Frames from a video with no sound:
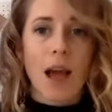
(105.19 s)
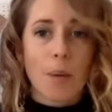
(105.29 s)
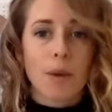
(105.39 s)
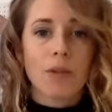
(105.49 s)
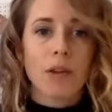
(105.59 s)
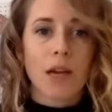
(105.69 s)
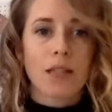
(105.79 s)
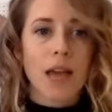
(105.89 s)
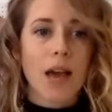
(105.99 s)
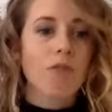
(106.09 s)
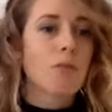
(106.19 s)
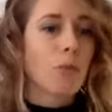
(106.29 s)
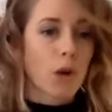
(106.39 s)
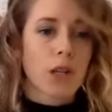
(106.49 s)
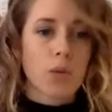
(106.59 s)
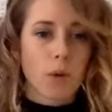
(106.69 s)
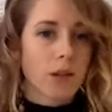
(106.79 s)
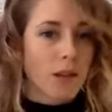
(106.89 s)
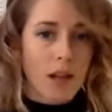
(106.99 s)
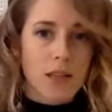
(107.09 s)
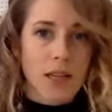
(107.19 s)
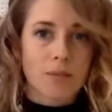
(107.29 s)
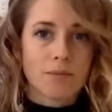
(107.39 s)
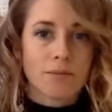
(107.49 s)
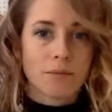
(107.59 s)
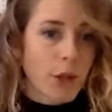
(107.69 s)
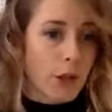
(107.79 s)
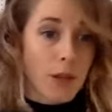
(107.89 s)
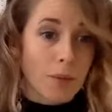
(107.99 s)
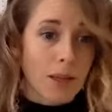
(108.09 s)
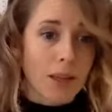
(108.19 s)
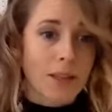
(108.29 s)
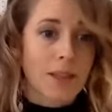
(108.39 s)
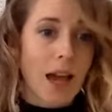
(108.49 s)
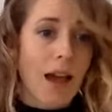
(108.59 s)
How many of you guys have more than one closet where you keep things?